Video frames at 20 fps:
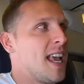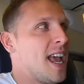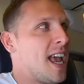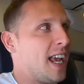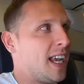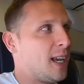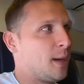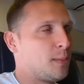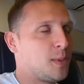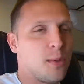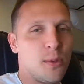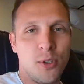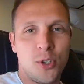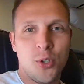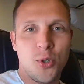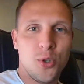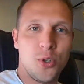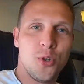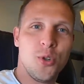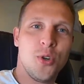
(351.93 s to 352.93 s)
It comes in a
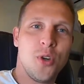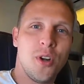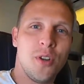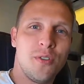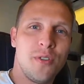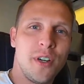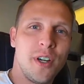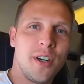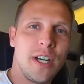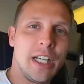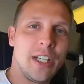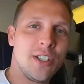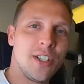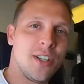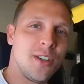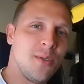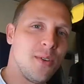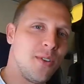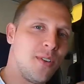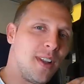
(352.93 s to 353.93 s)
2-2 configuration
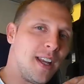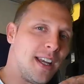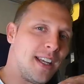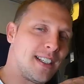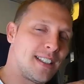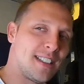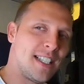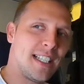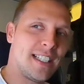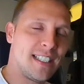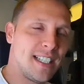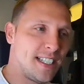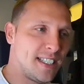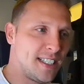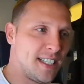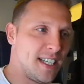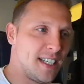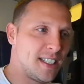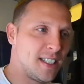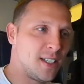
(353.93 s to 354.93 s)
with like 16
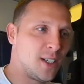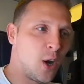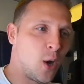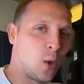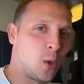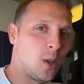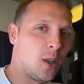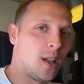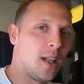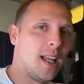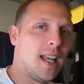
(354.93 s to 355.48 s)
seats in total,